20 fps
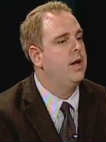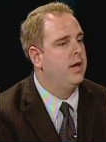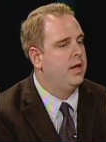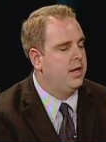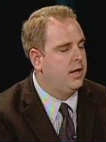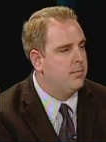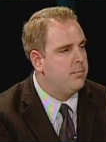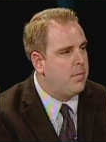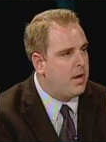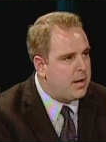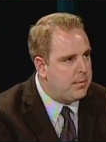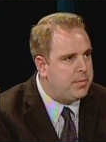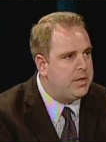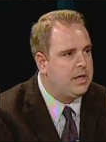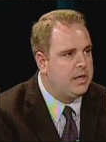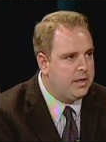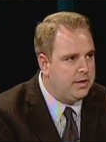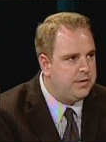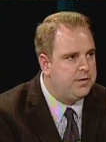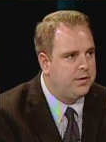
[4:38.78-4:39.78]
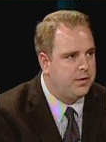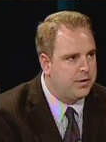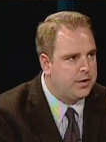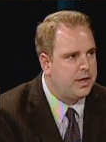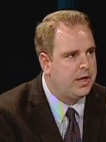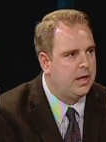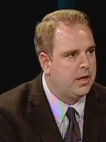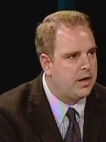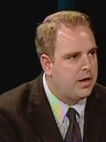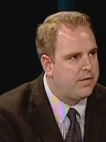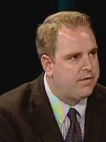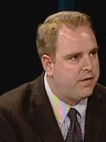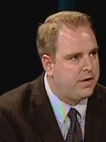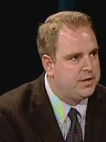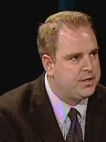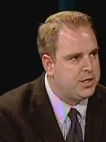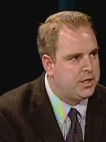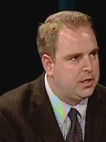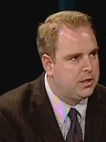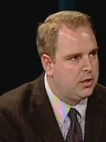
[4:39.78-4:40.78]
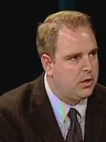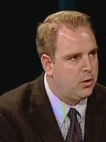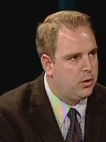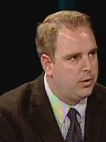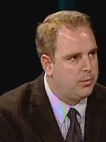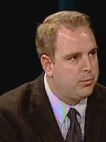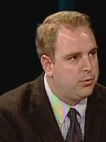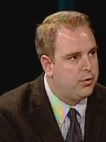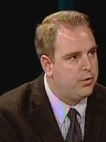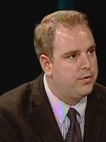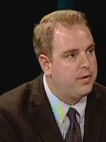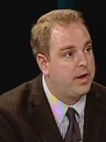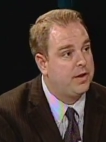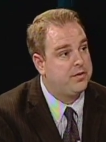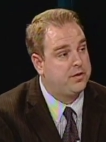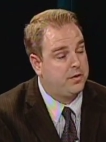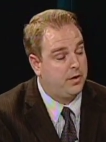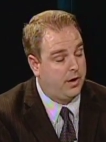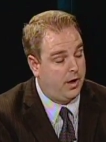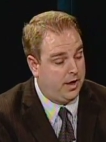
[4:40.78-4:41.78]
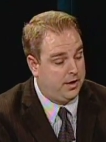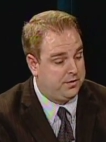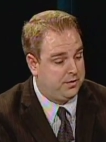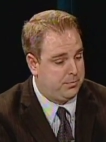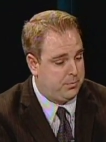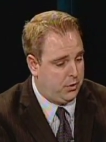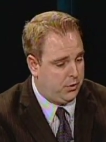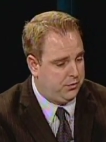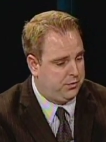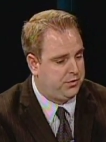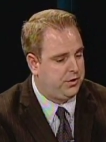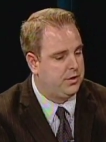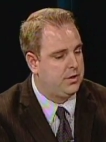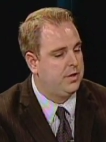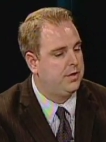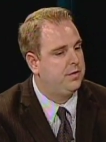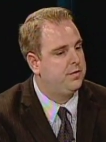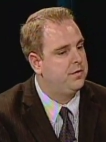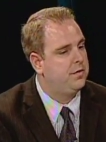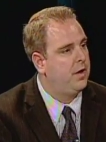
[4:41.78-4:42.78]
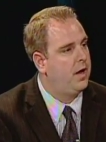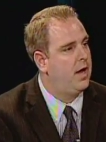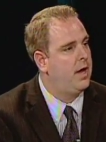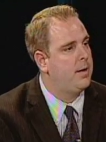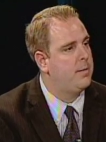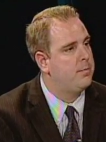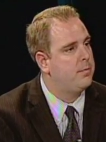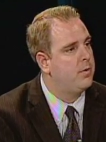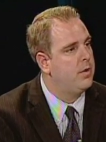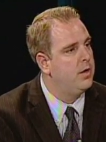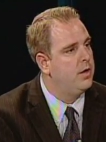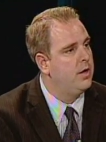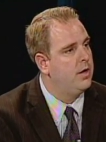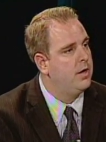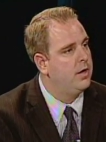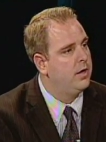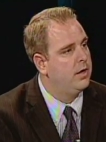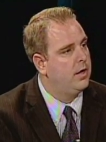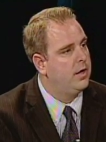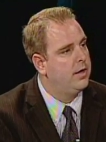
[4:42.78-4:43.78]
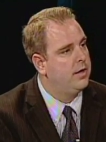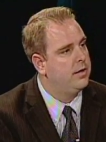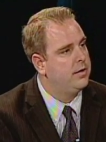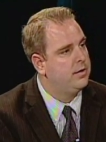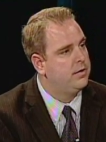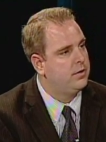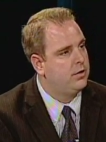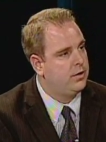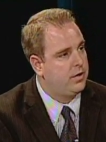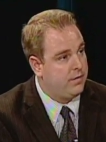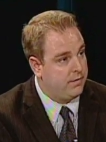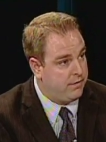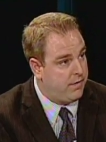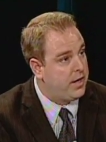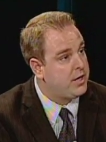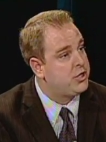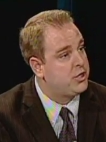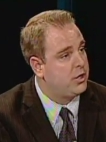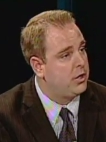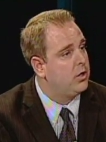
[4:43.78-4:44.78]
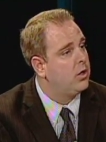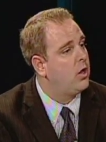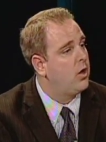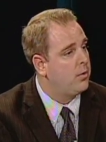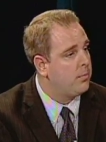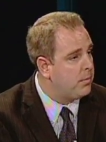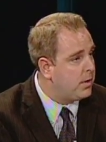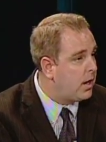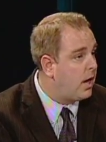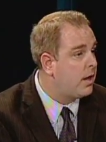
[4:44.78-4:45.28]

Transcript: It may be easier to get an FHA loan approved as opposed to this conventional loan. But